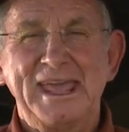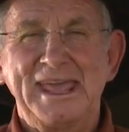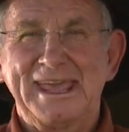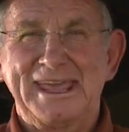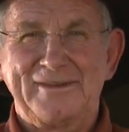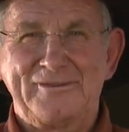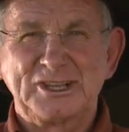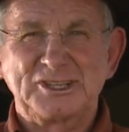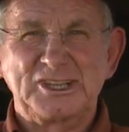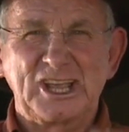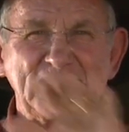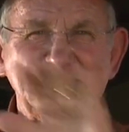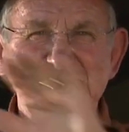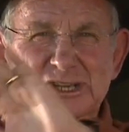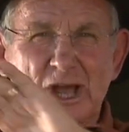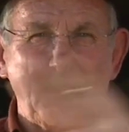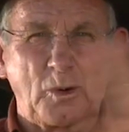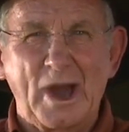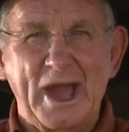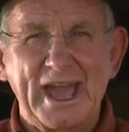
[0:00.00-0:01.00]
If he says,
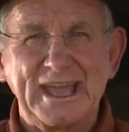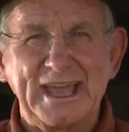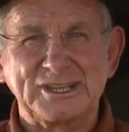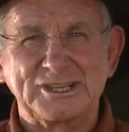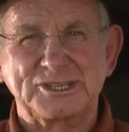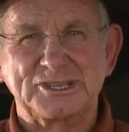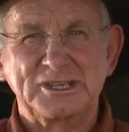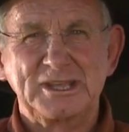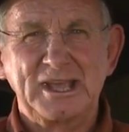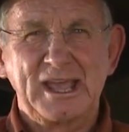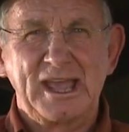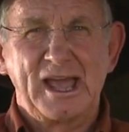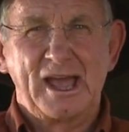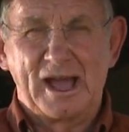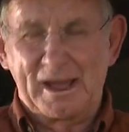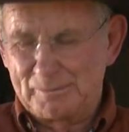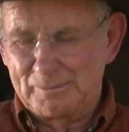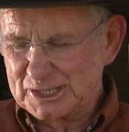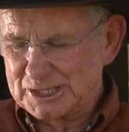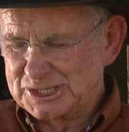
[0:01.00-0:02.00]
no ways,
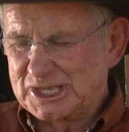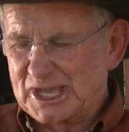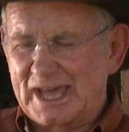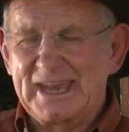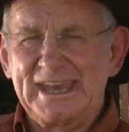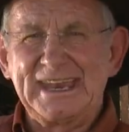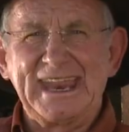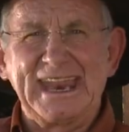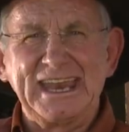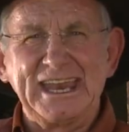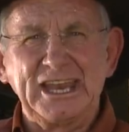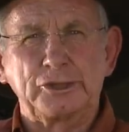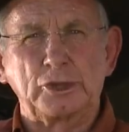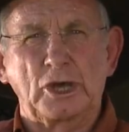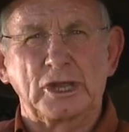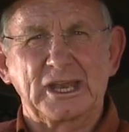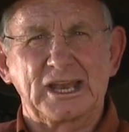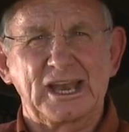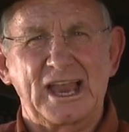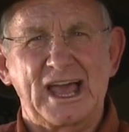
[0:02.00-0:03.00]
I'm not signing any
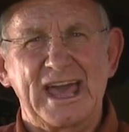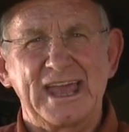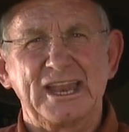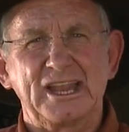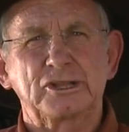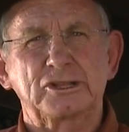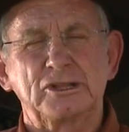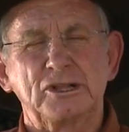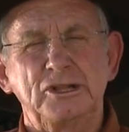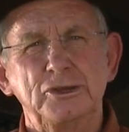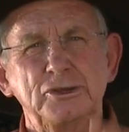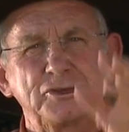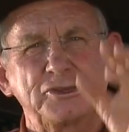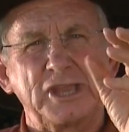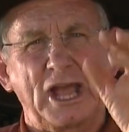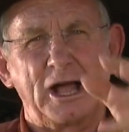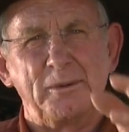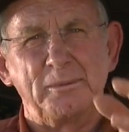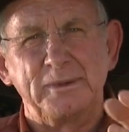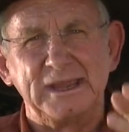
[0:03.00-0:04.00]
dotted line until you
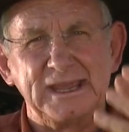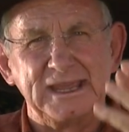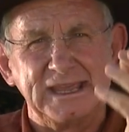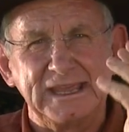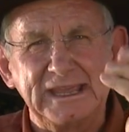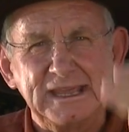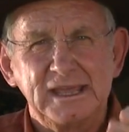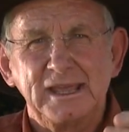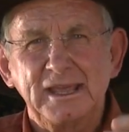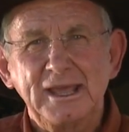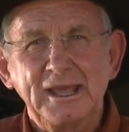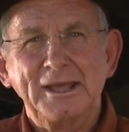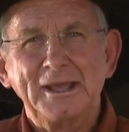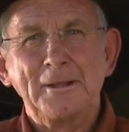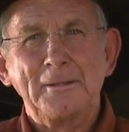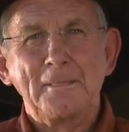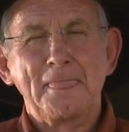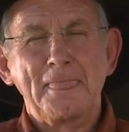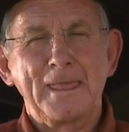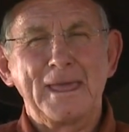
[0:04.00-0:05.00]
tell me
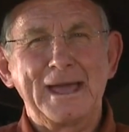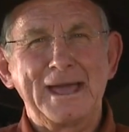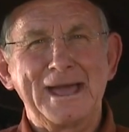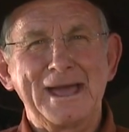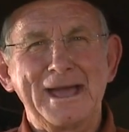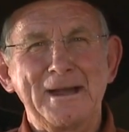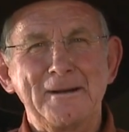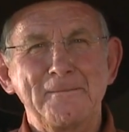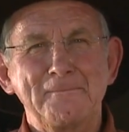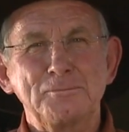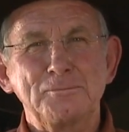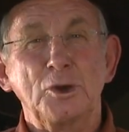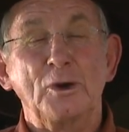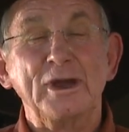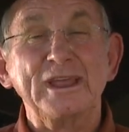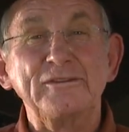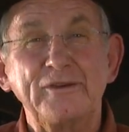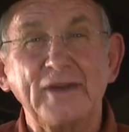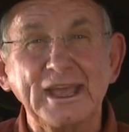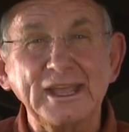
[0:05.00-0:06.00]
uh,
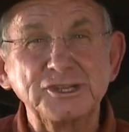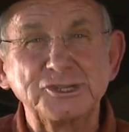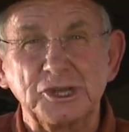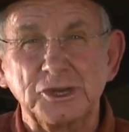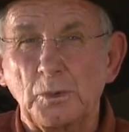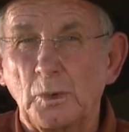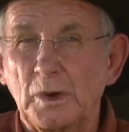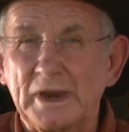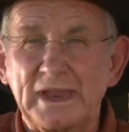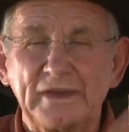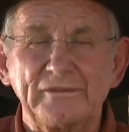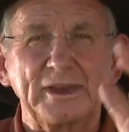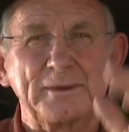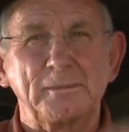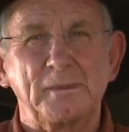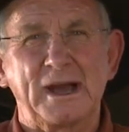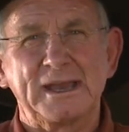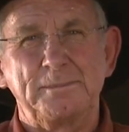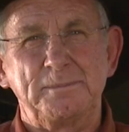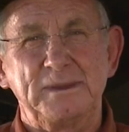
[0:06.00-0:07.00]
your invention, whatever it
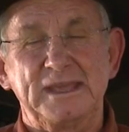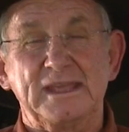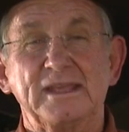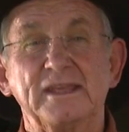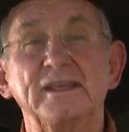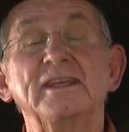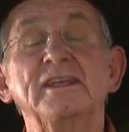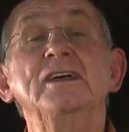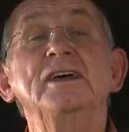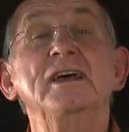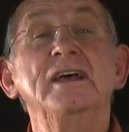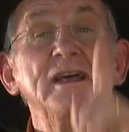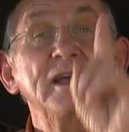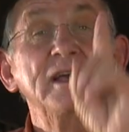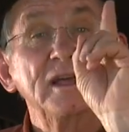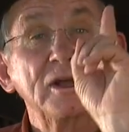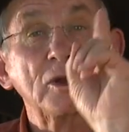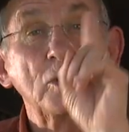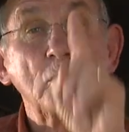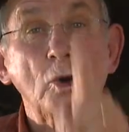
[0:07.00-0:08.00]
might be.
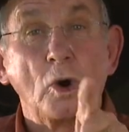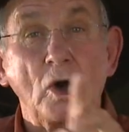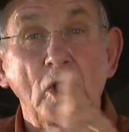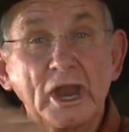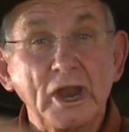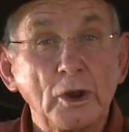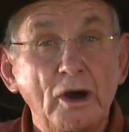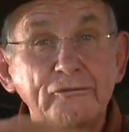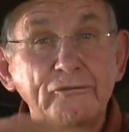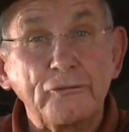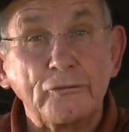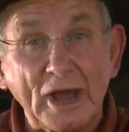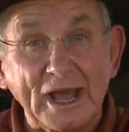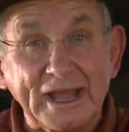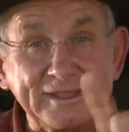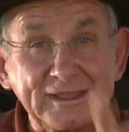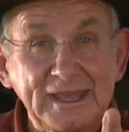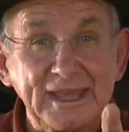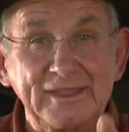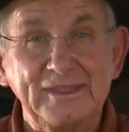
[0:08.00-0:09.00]
Call it off
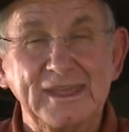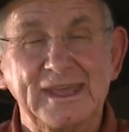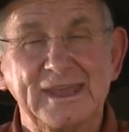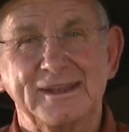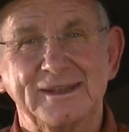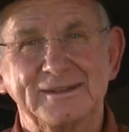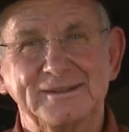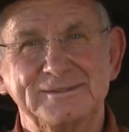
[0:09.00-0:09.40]
right there and then.